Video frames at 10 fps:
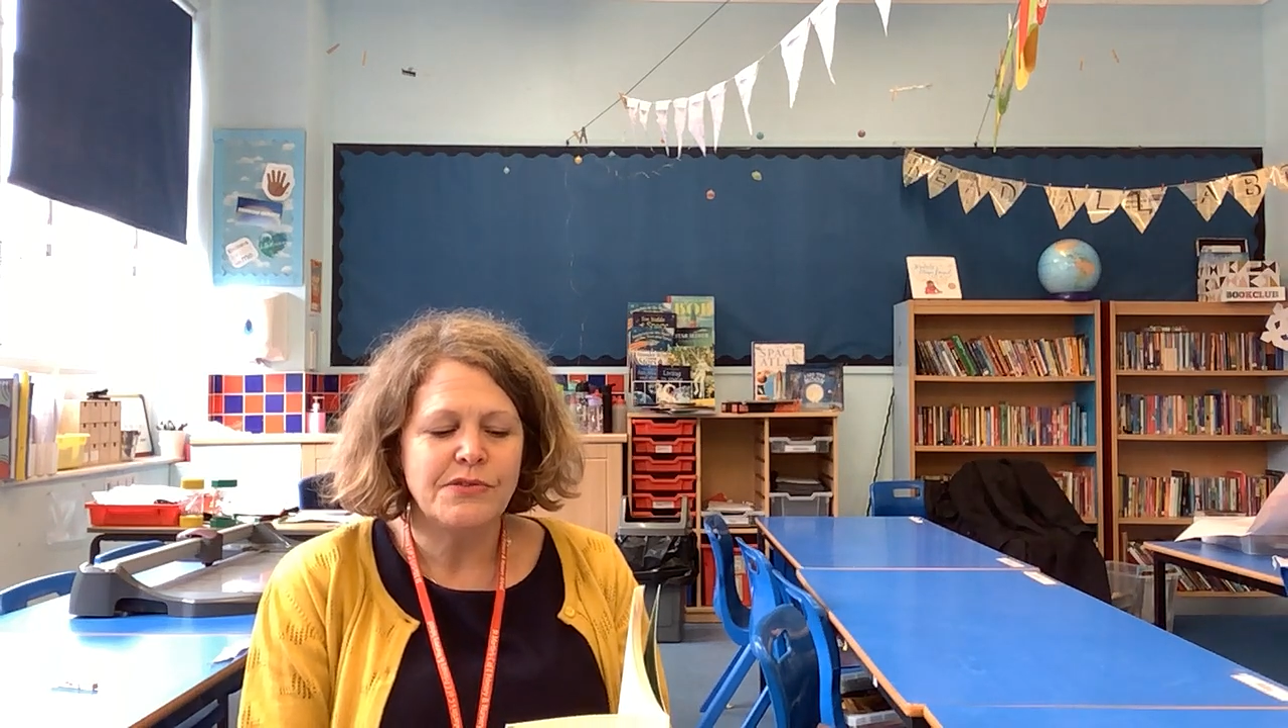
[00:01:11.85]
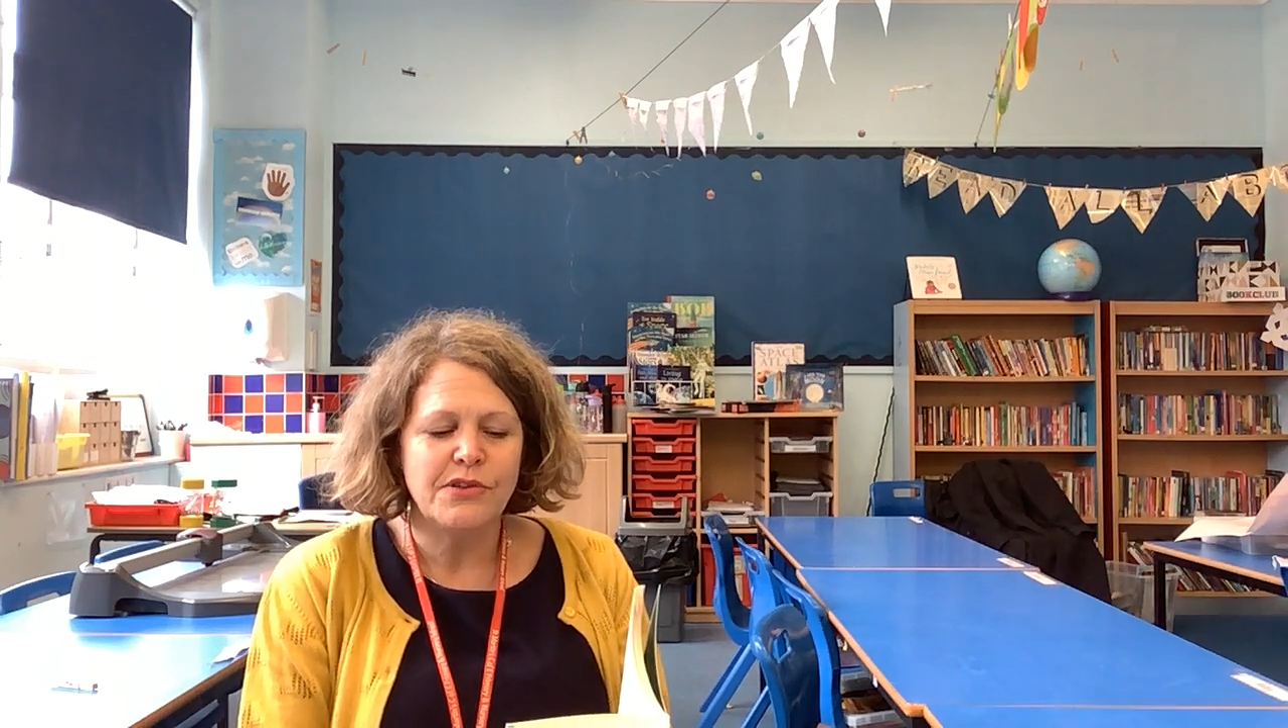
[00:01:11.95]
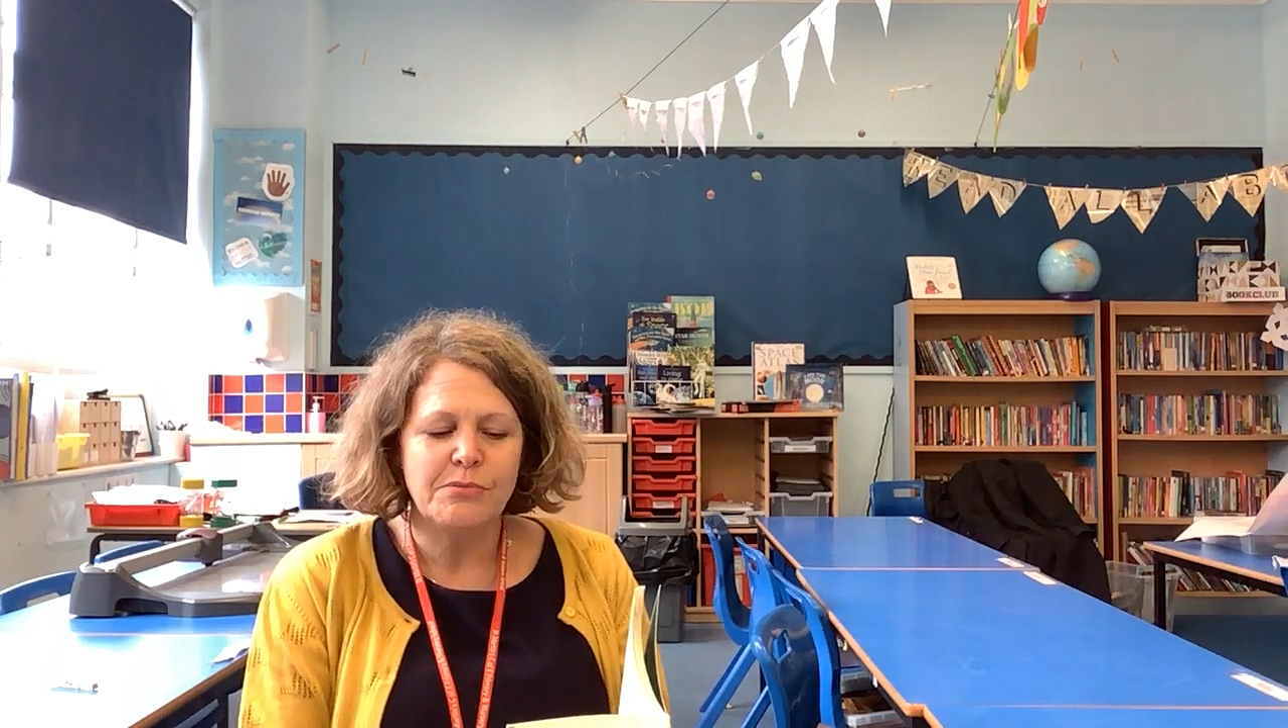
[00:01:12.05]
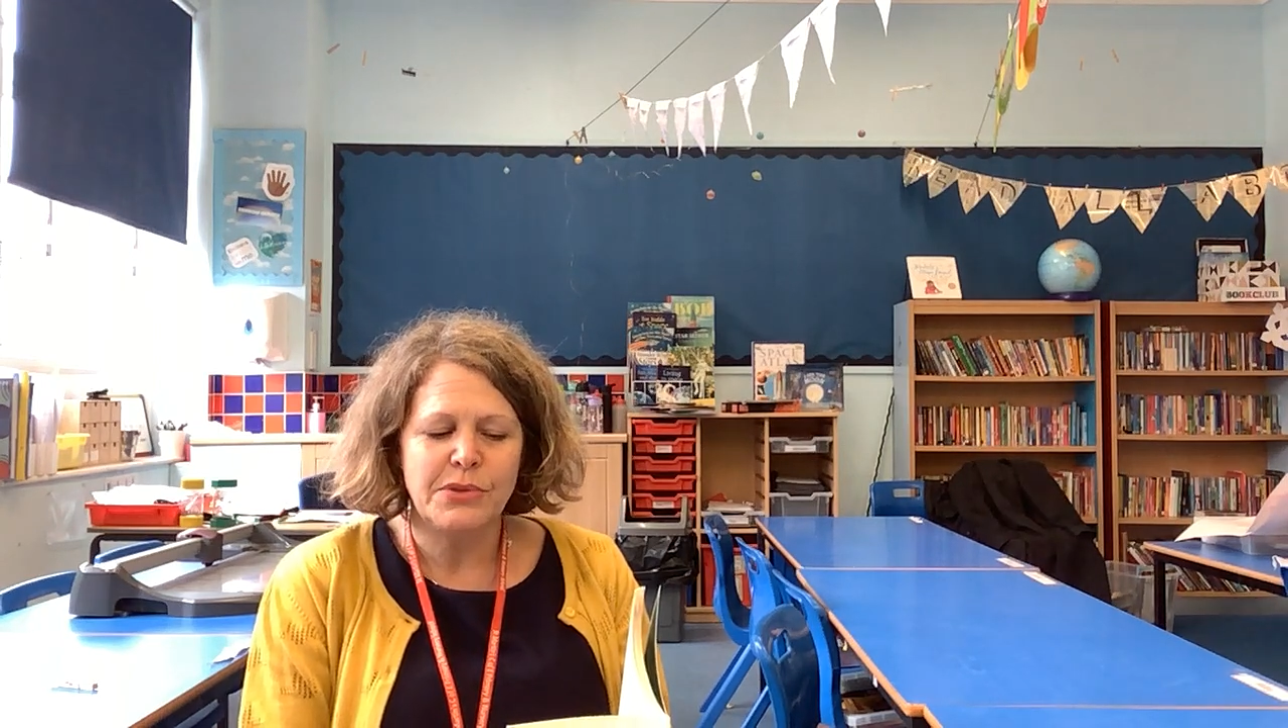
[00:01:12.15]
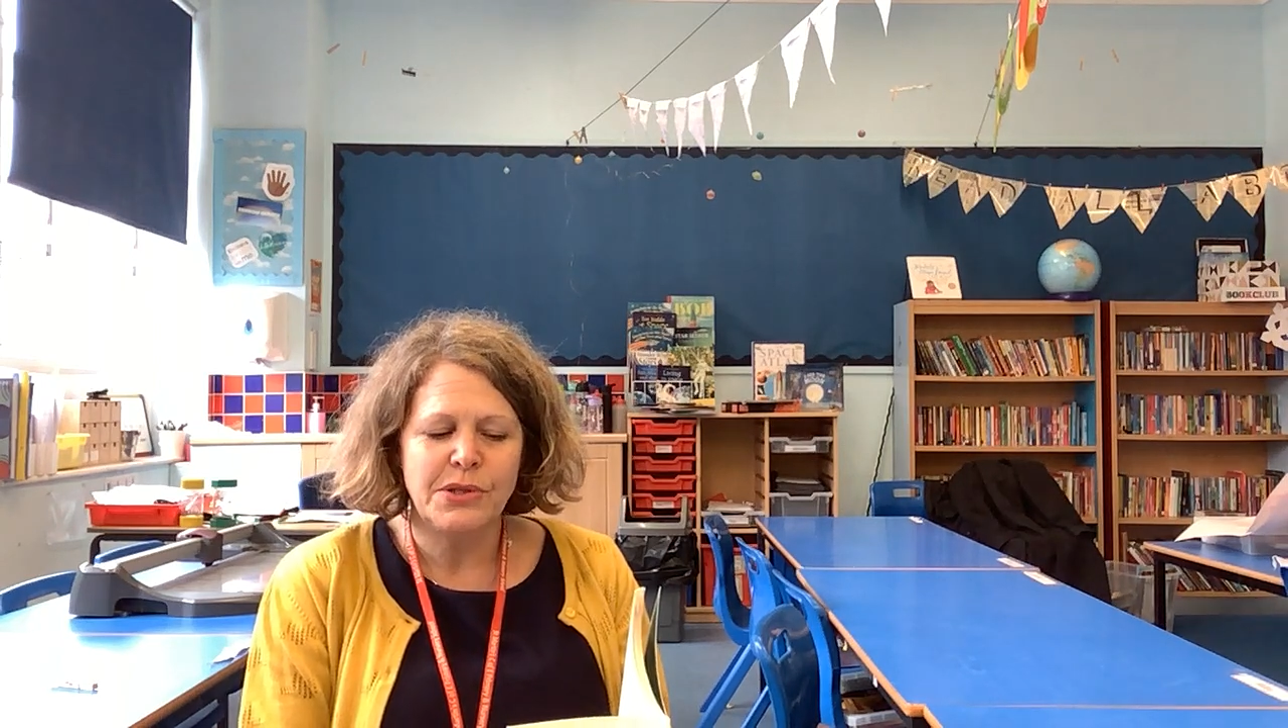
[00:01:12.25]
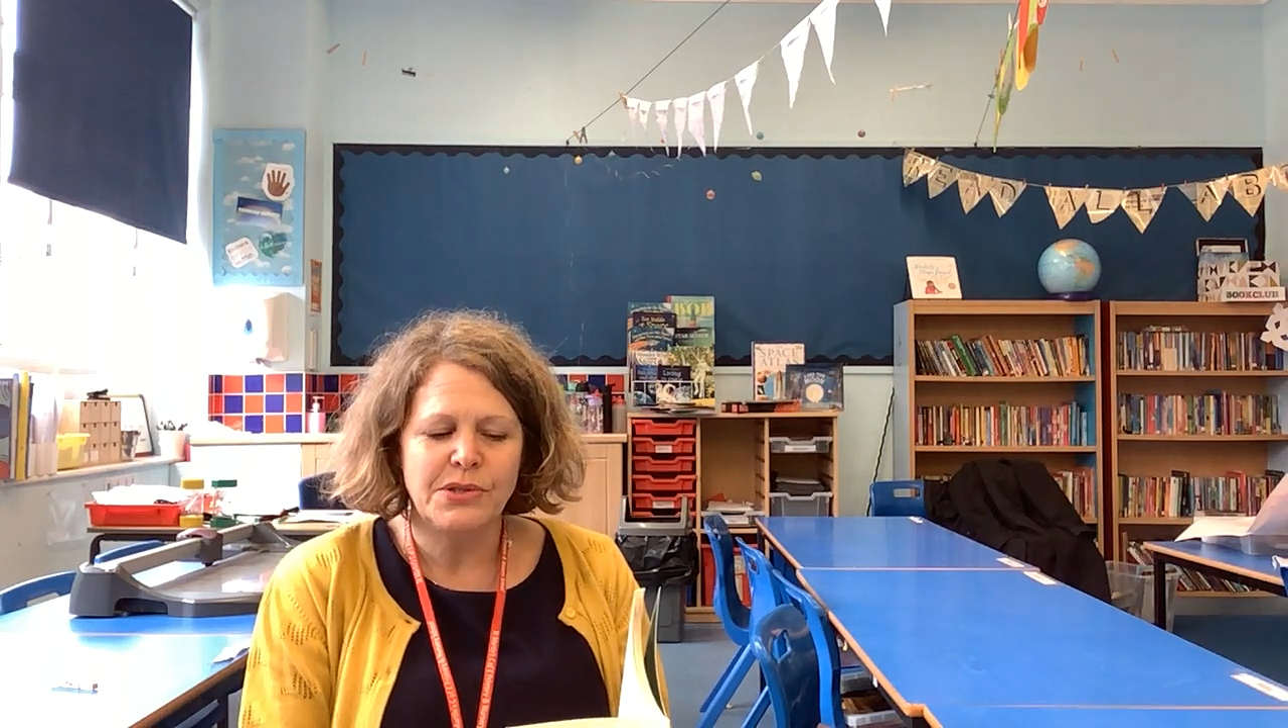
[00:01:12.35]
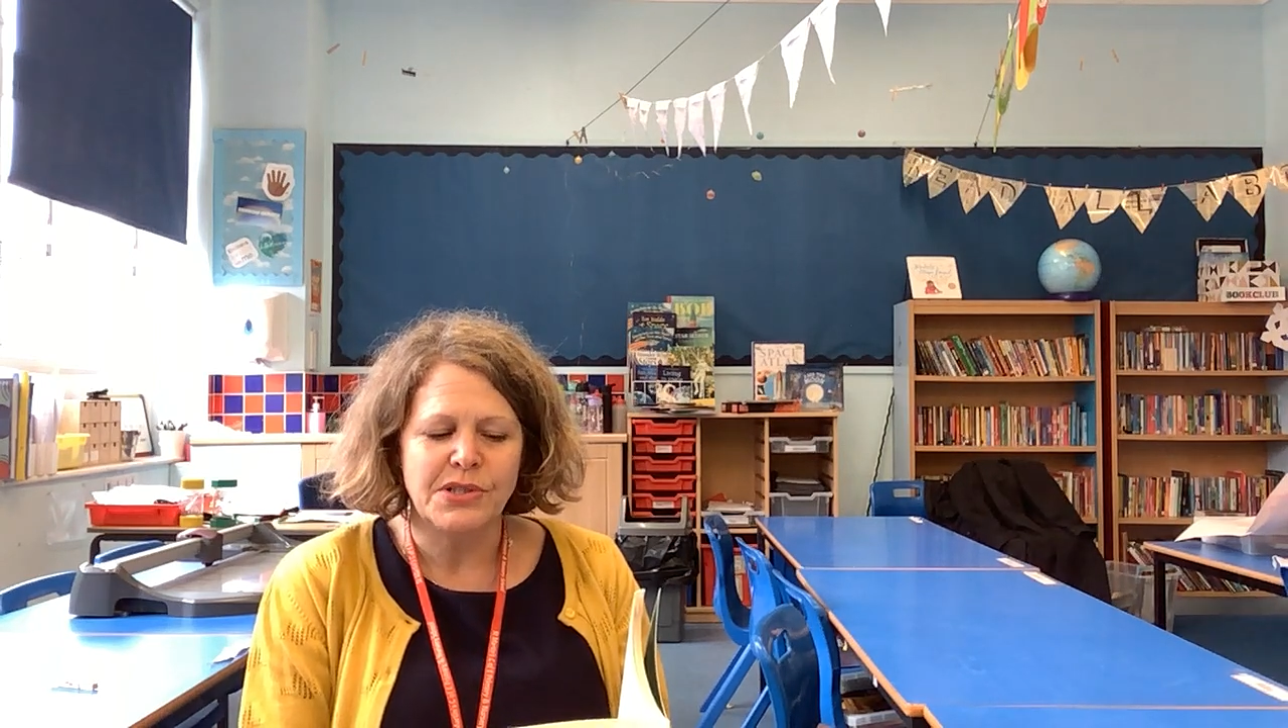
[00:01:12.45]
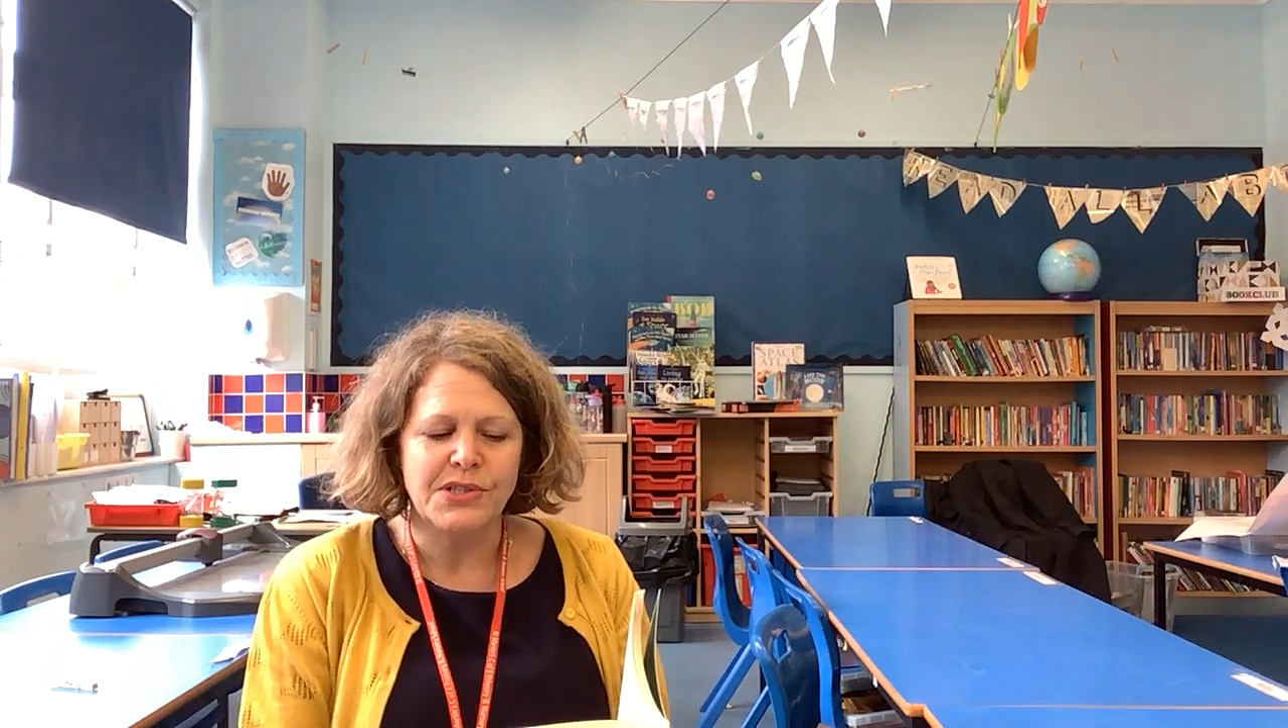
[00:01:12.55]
of computers